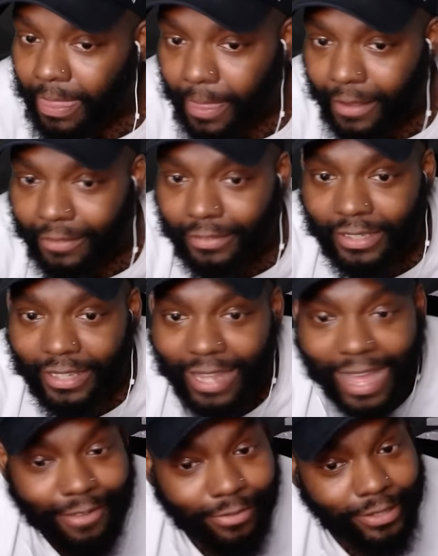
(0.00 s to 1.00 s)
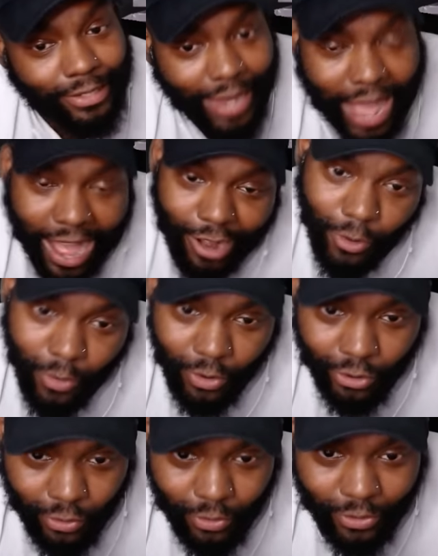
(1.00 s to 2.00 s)
it was a lot it was a lot
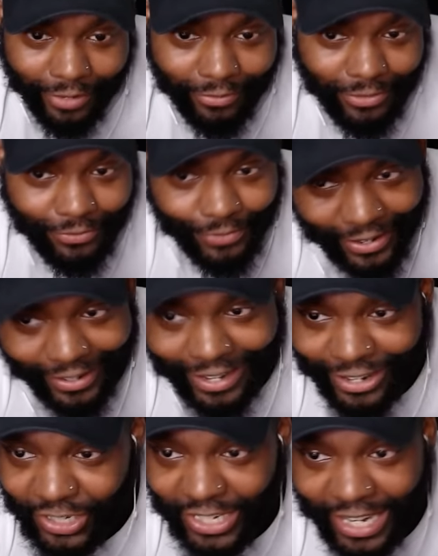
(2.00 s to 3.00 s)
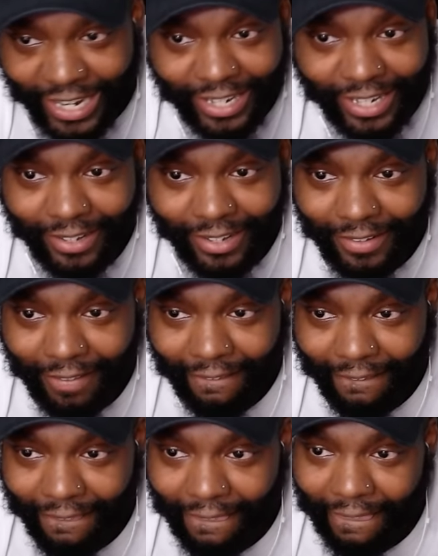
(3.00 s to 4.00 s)
going on. It was very entertaining.
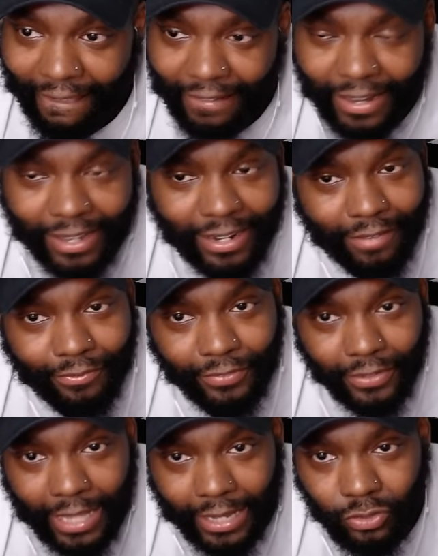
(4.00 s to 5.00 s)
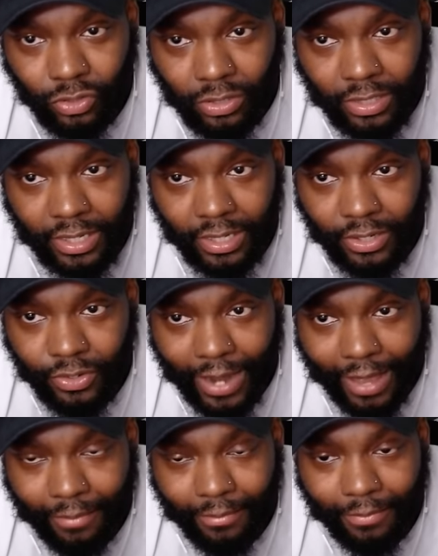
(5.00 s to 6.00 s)
And I feel like Drizzy and
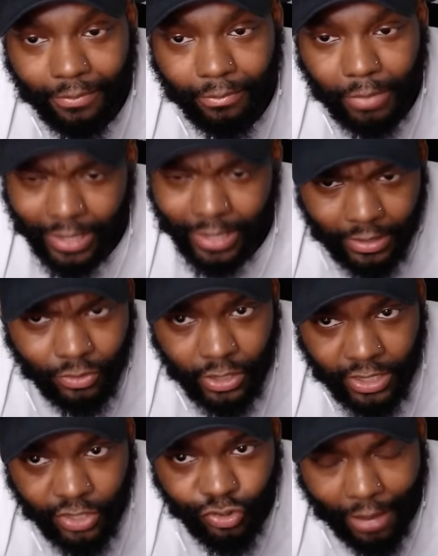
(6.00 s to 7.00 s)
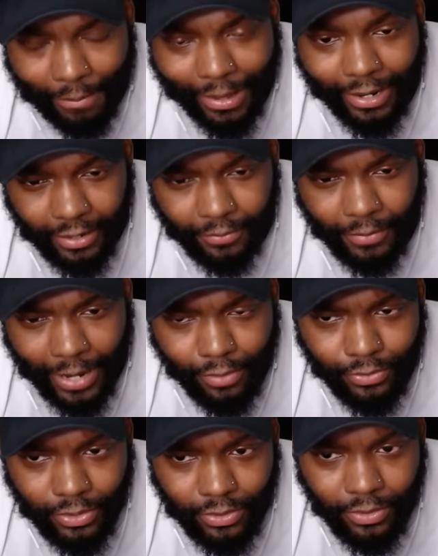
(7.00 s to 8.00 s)
Trap but they Drizzy and Trap had a good
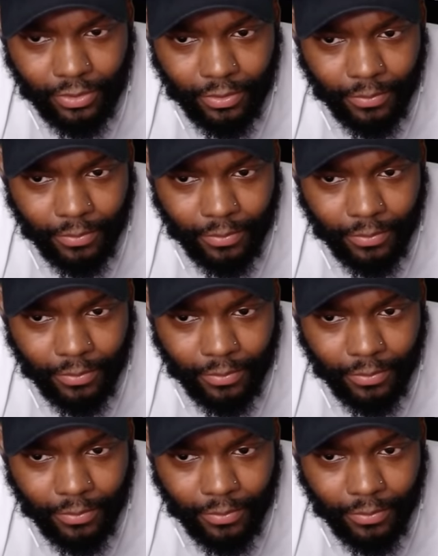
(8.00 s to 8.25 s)
round too.